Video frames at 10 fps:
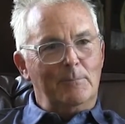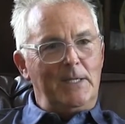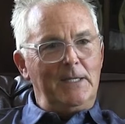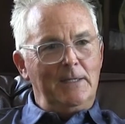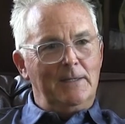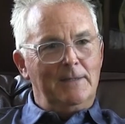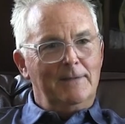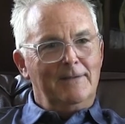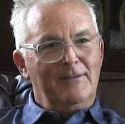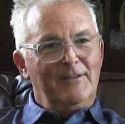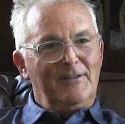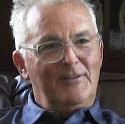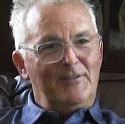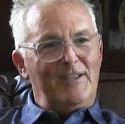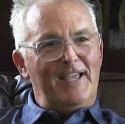me. Oh my
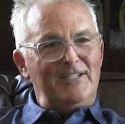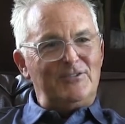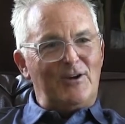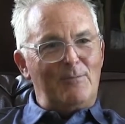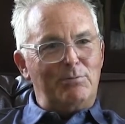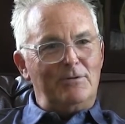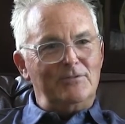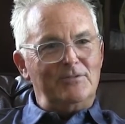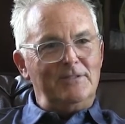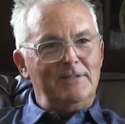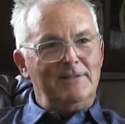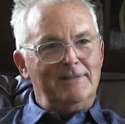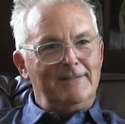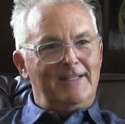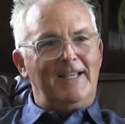gosh. The HR person
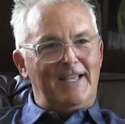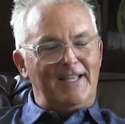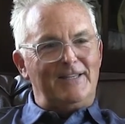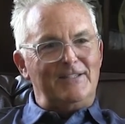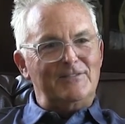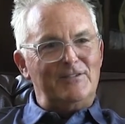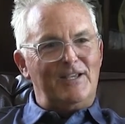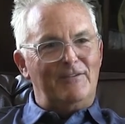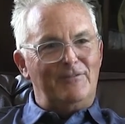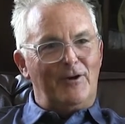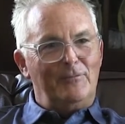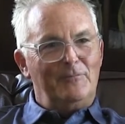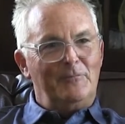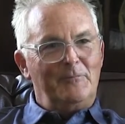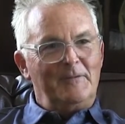and the CFO.
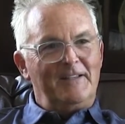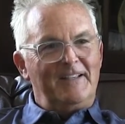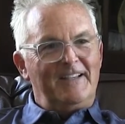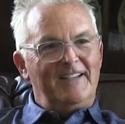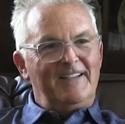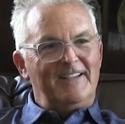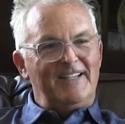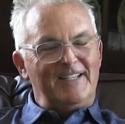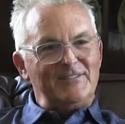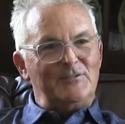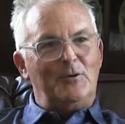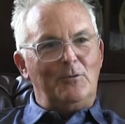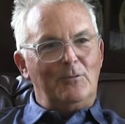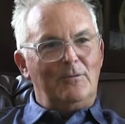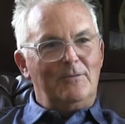Wow. And
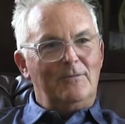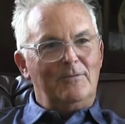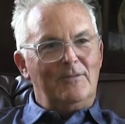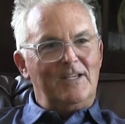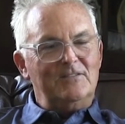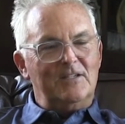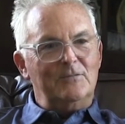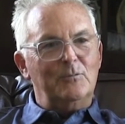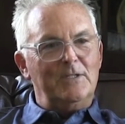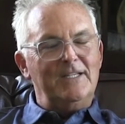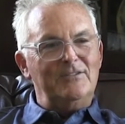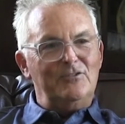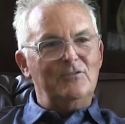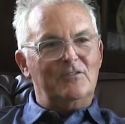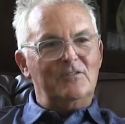so they said, we need
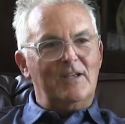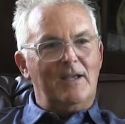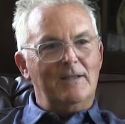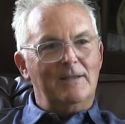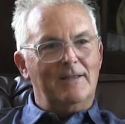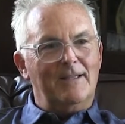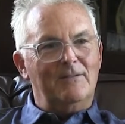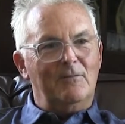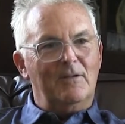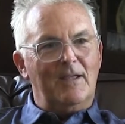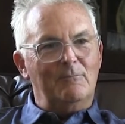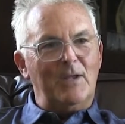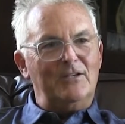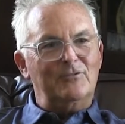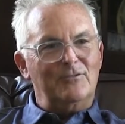you to stay and, and
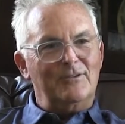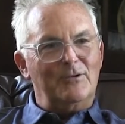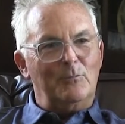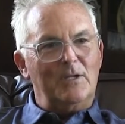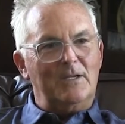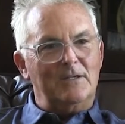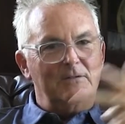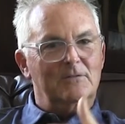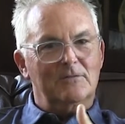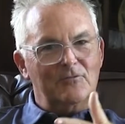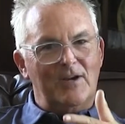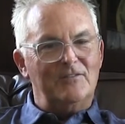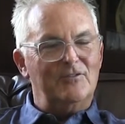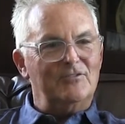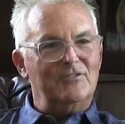make sure that we can
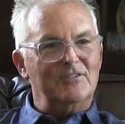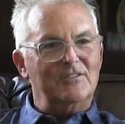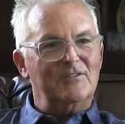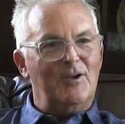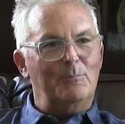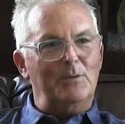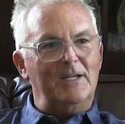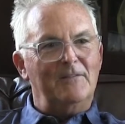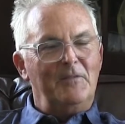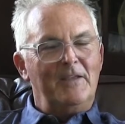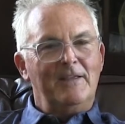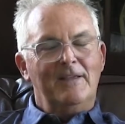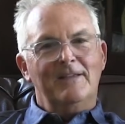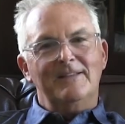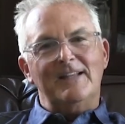transition this company.
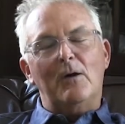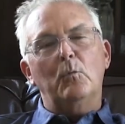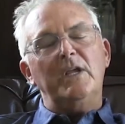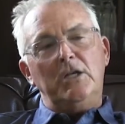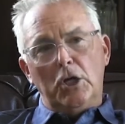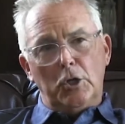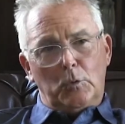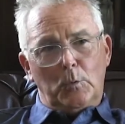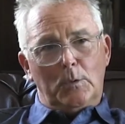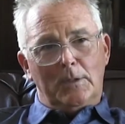Now we knew